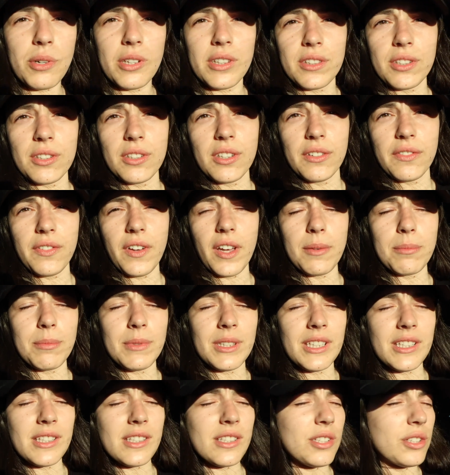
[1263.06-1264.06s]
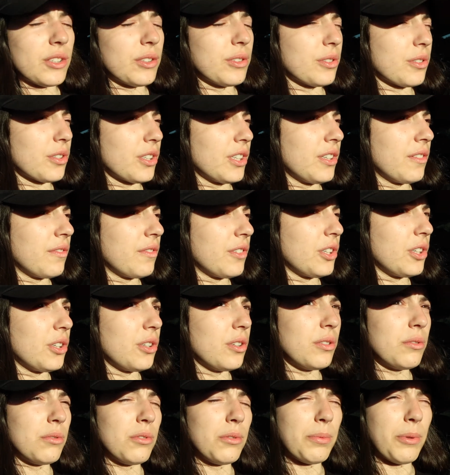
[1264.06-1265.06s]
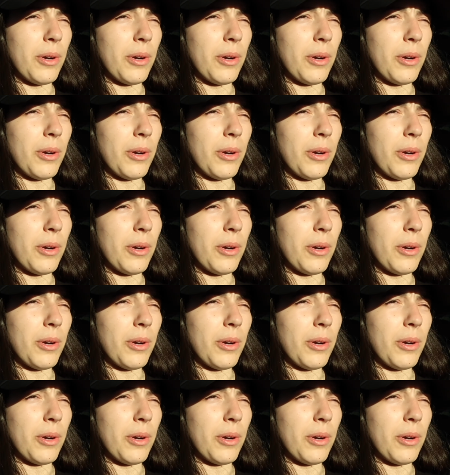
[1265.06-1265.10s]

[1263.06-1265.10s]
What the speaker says: and 35 minutes till Greenville. We'll